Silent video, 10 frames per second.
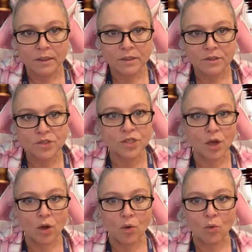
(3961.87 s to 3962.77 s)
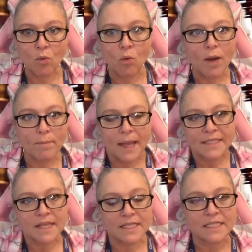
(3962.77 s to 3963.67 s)
So what
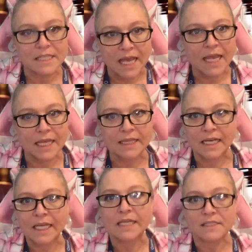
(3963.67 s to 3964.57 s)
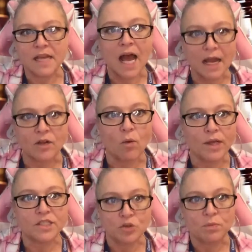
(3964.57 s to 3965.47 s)
makes us think that he is not
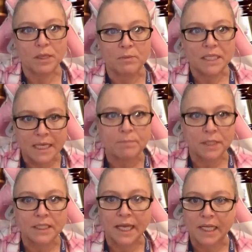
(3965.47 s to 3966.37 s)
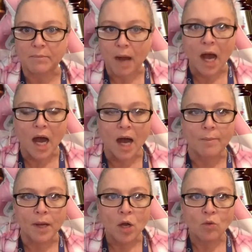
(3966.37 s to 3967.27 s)
going to be manipulating
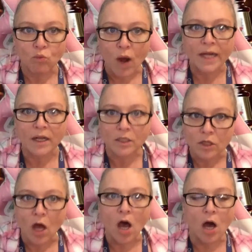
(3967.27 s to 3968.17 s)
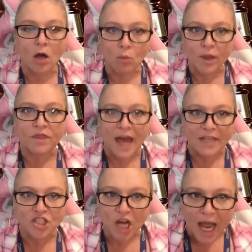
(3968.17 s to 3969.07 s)
mom right along with
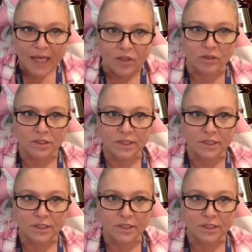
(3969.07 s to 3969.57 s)
that child?